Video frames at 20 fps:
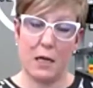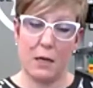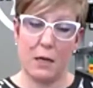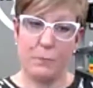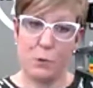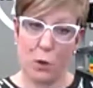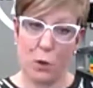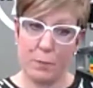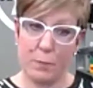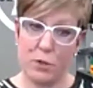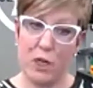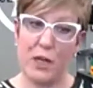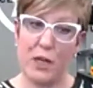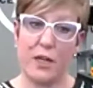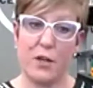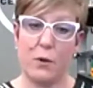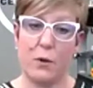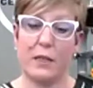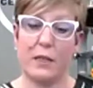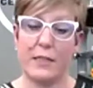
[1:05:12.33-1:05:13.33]
absorption
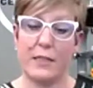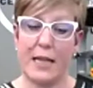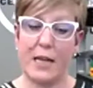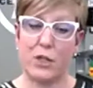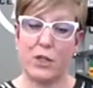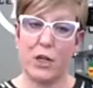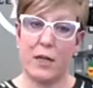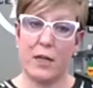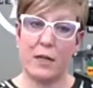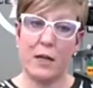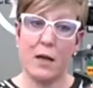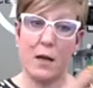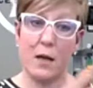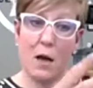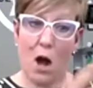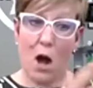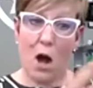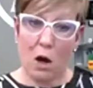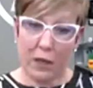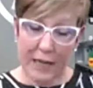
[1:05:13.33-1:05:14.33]
and utilization
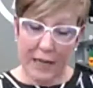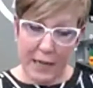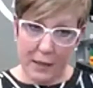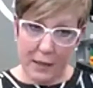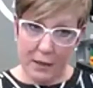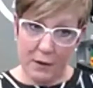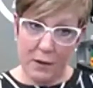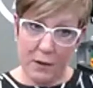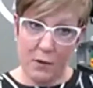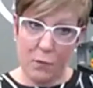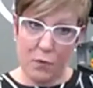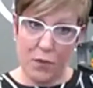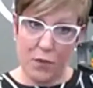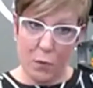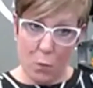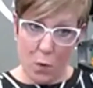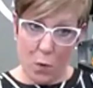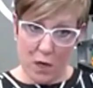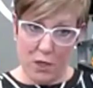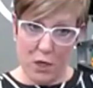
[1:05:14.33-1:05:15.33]
are in
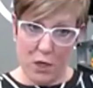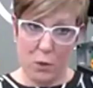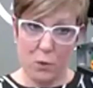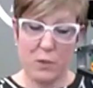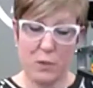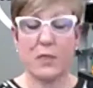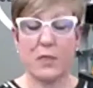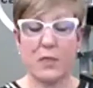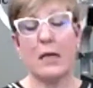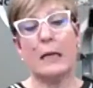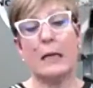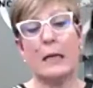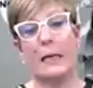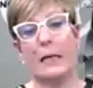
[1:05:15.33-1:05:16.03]
the one dose